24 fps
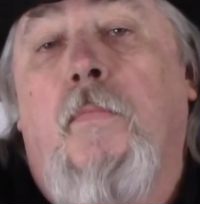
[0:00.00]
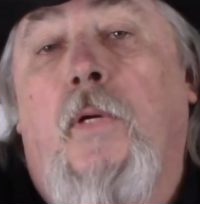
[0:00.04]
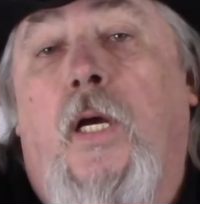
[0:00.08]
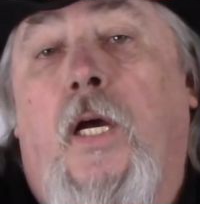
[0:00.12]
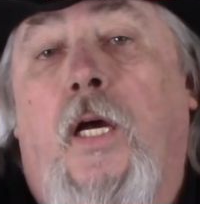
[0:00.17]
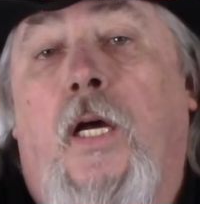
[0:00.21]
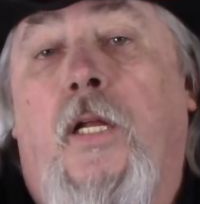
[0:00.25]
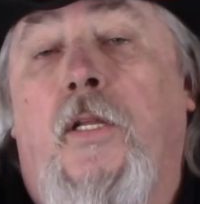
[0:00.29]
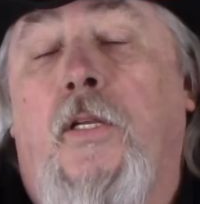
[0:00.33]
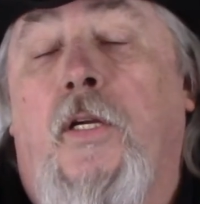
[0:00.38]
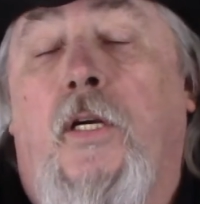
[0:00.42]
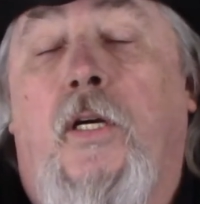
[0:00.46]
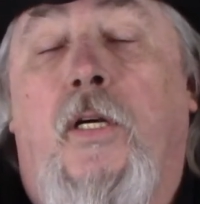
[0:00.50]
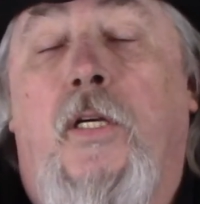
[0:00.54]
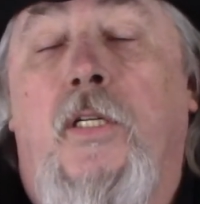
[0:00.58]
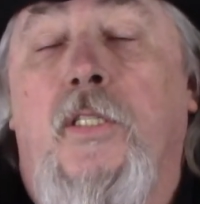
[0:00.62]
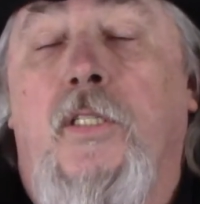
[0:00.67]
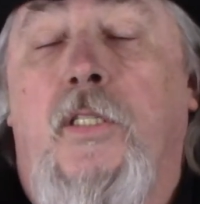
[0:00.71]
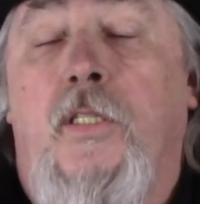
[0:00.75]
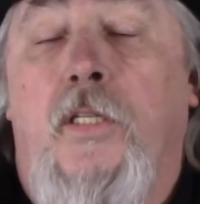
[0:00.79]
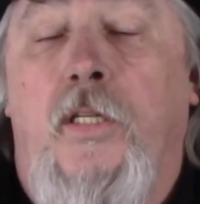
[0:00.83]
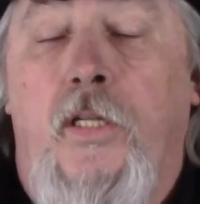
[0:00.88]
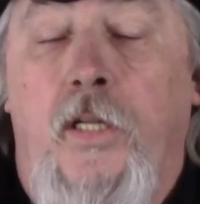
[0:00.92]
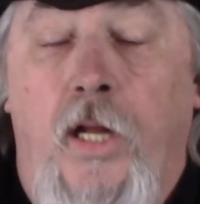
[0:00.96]
And there
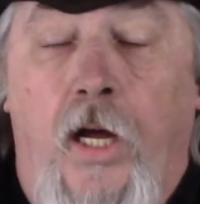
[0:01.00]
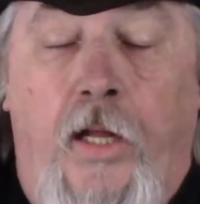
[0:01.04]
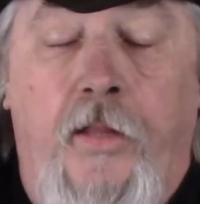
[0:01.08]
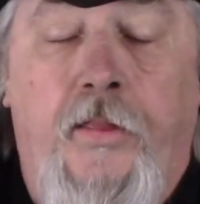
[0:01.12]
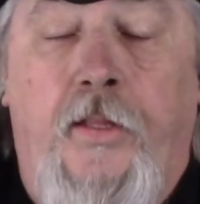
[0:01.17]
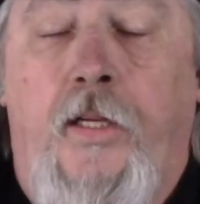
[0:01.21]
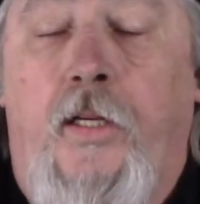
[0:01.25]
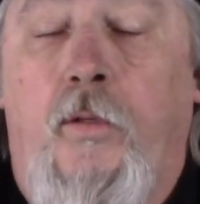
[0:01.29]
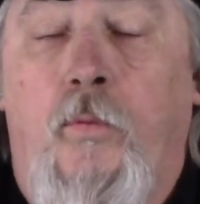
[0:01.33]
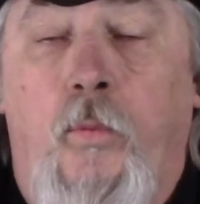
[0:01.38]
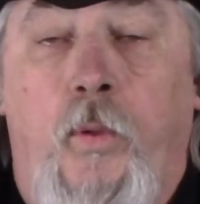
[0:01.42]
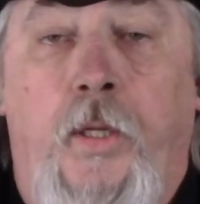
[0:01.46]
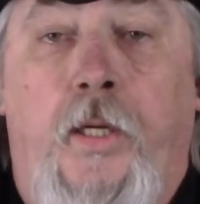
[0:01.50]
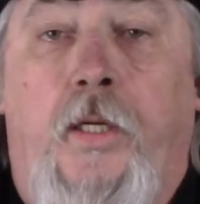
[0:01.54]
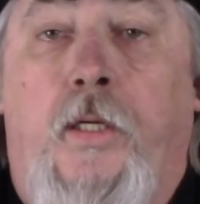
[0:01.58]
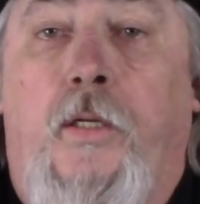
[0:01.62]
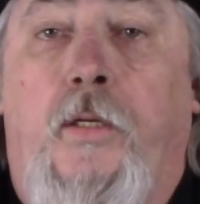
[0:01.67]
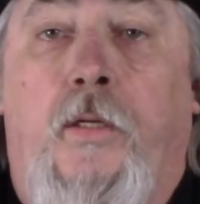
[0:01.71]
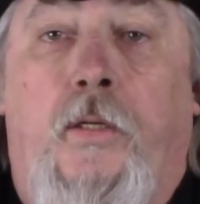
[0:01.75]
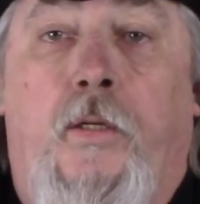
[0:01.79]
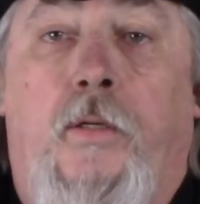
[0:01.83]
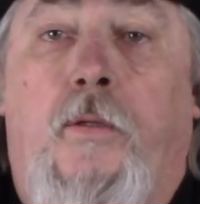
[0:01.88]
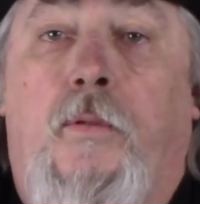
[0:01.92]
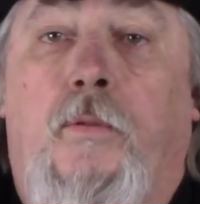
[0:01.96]
is nothing we
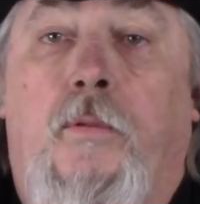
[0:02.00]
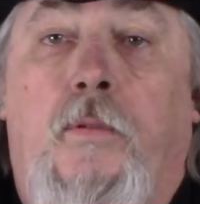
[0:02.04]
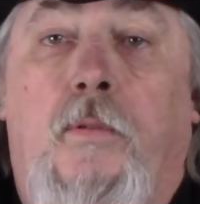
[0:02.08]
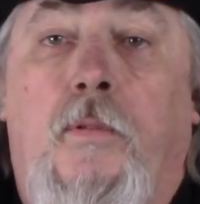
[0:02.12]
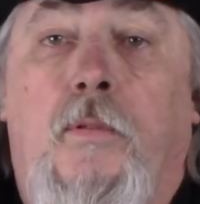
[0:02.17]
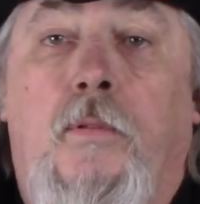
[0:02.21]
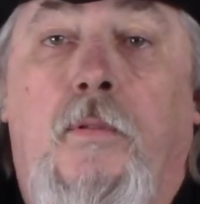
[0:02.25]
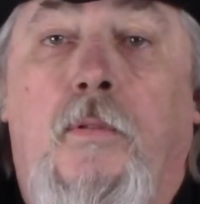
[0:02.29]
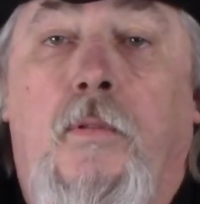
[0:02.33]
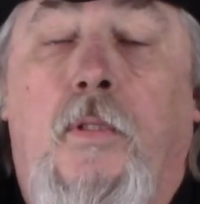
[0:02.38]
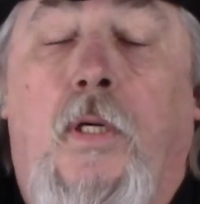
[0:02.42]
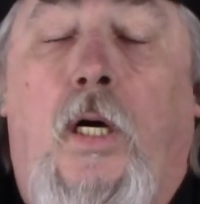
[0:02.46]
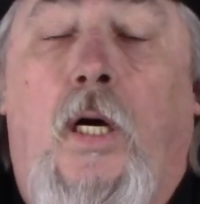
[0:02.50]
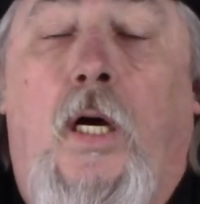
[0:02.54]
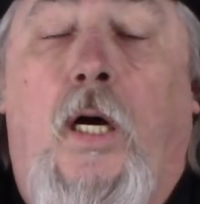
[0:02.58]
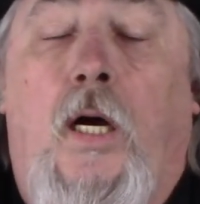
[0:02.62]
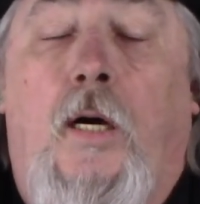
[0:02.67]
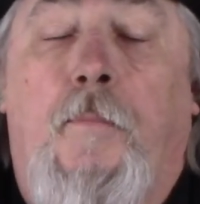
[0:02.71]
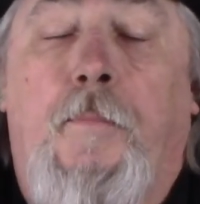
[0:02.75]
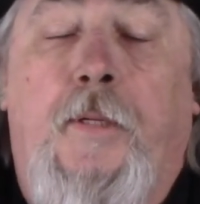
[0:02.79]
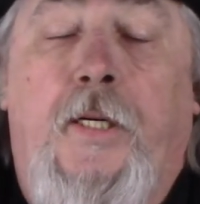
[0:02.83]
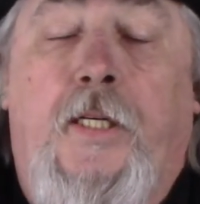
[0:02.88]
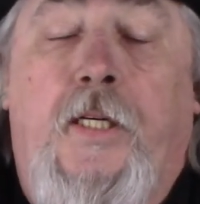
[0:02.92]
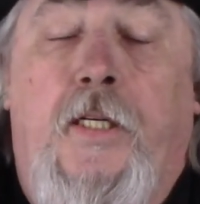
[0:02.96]
can do
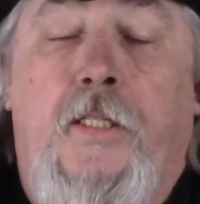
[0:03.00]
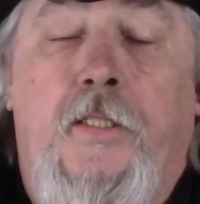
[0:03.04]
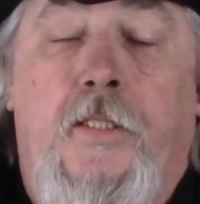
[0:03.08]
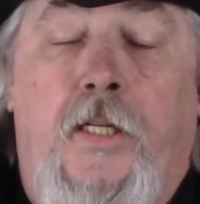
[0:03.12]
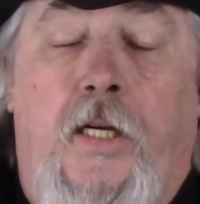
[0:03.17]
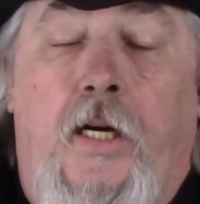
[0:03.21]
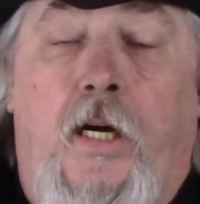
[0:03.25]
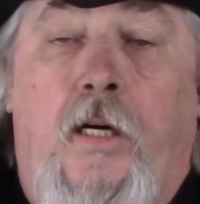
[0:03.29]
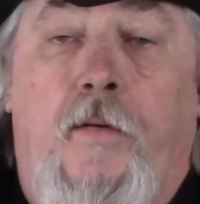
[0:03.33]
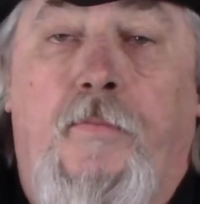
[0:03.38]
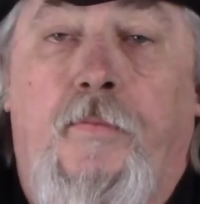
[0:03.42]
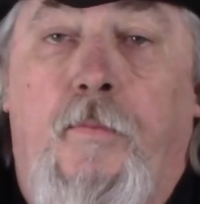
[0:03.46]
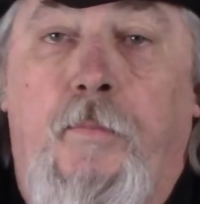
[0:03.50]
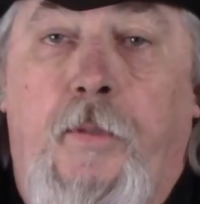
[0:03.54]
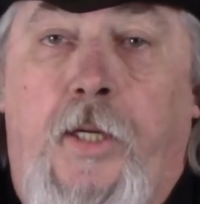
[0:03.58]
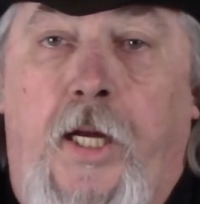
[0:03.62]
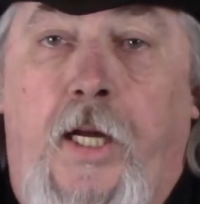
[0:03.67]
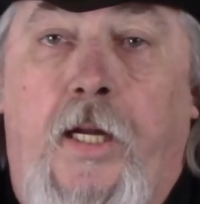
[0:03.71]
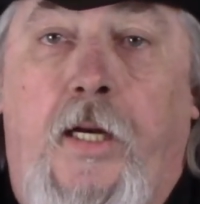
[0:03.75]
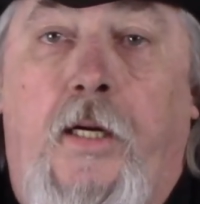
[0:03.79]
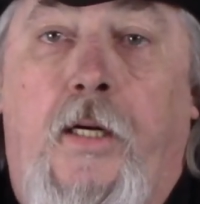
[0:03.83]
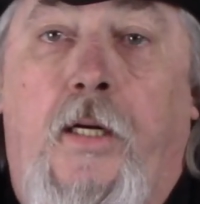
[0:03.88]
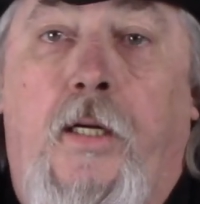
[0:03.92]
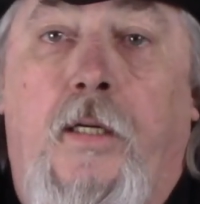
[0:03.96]
because they are from
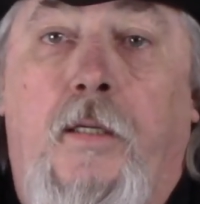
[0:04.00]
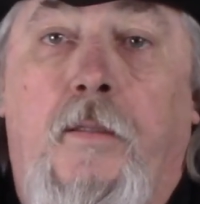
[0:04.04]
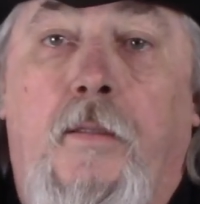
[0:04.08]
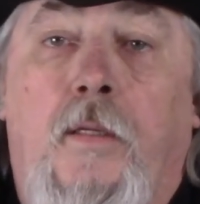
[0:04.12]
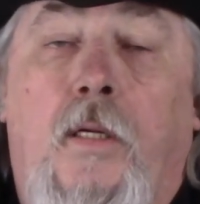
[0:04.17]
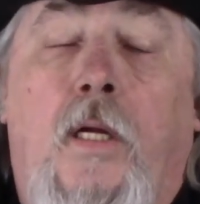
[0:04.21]
Canada.